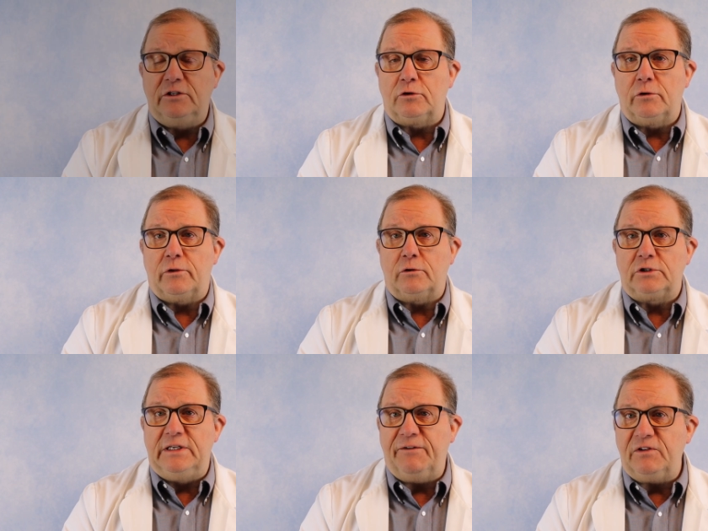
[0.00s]
these are
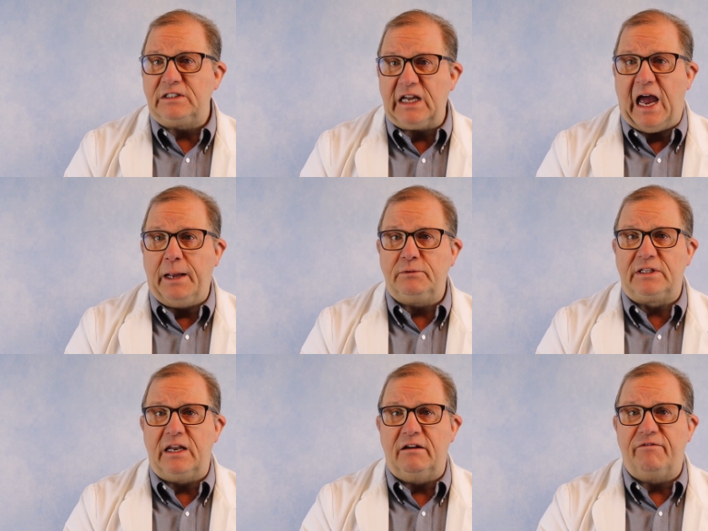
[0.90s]
there's different types
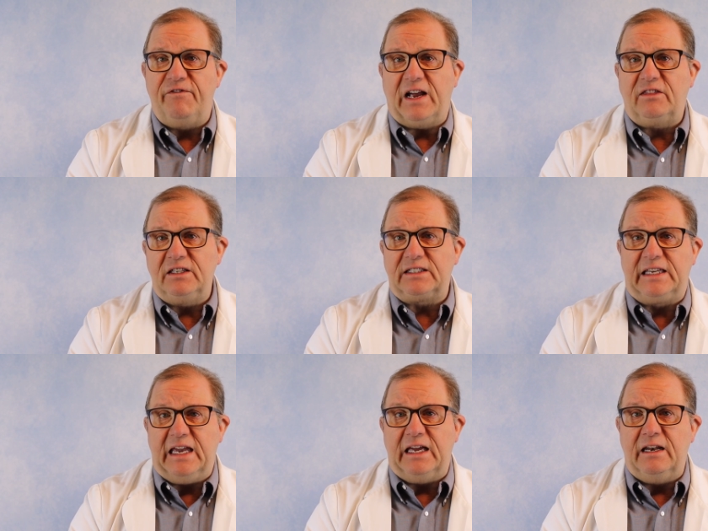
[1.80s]
that infect the
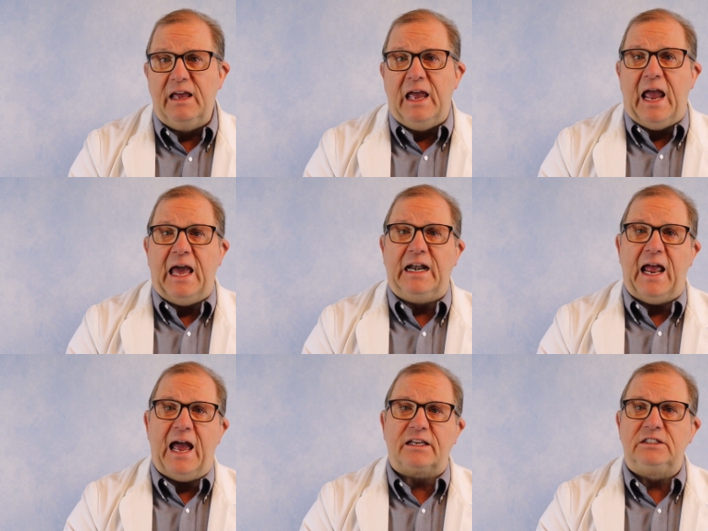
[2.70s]
skin, and it
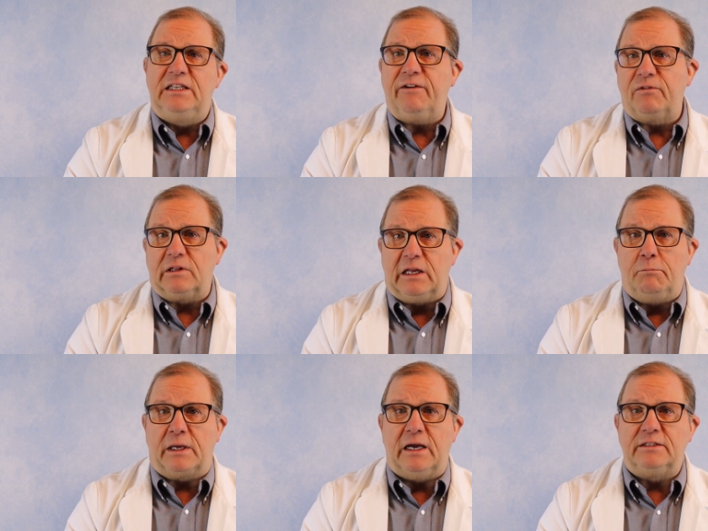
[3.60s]
acts differently
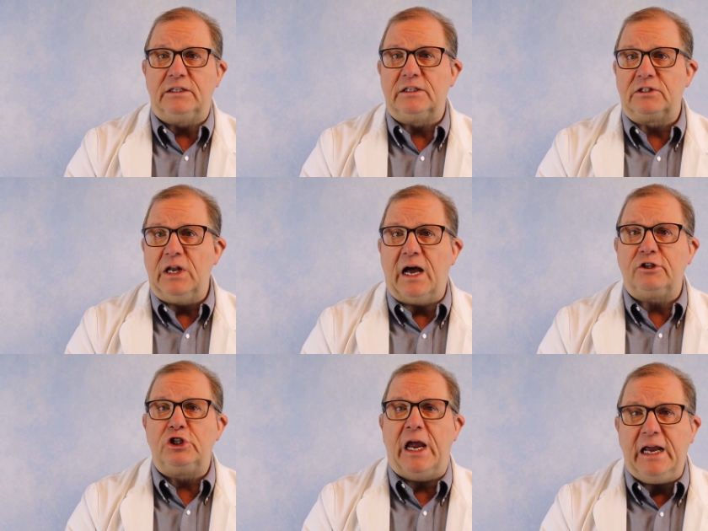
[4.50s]
because it does
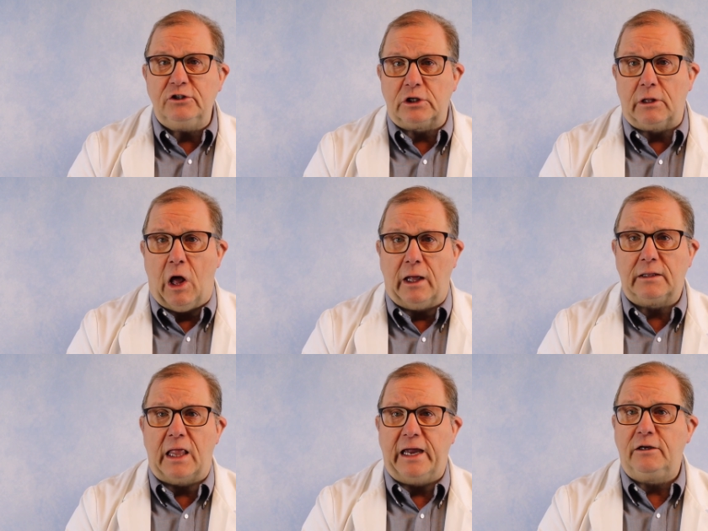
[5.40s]
not change a
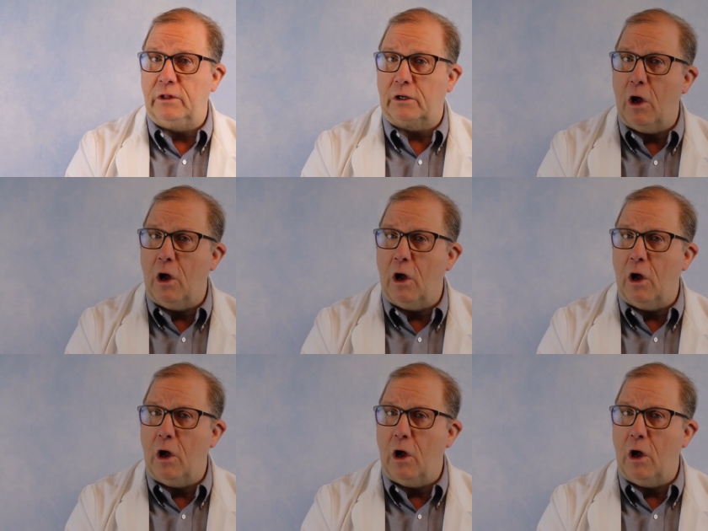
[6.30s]
lot like the